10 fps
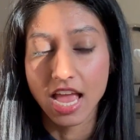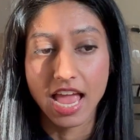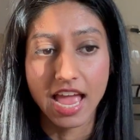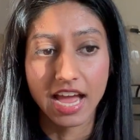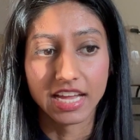
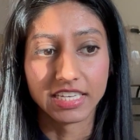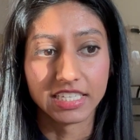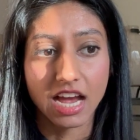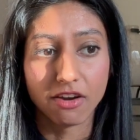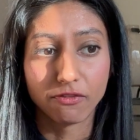And
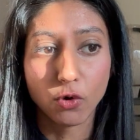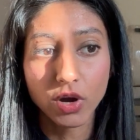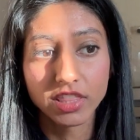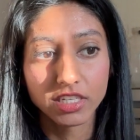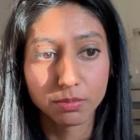for
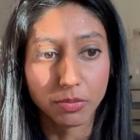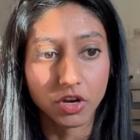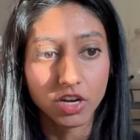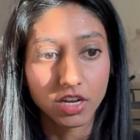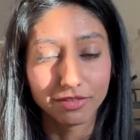this
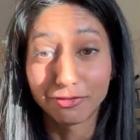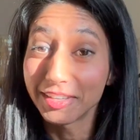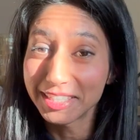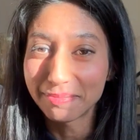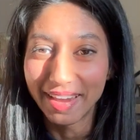book, for
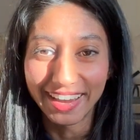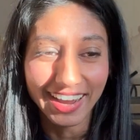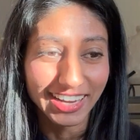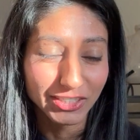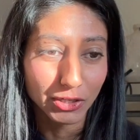this pick,
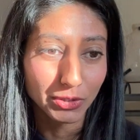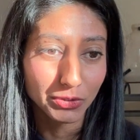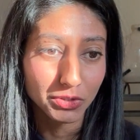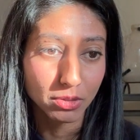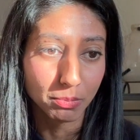I
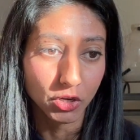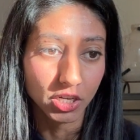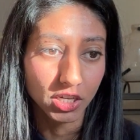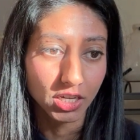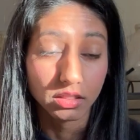chose the
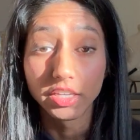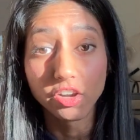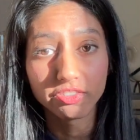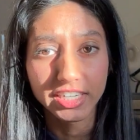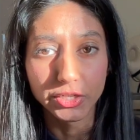book
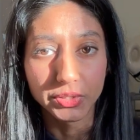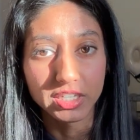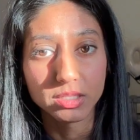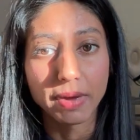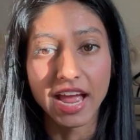Little
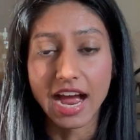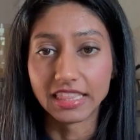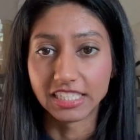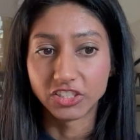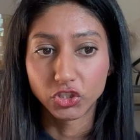Reunions by
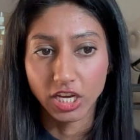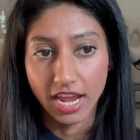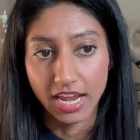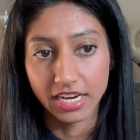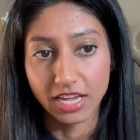Eileen Chang.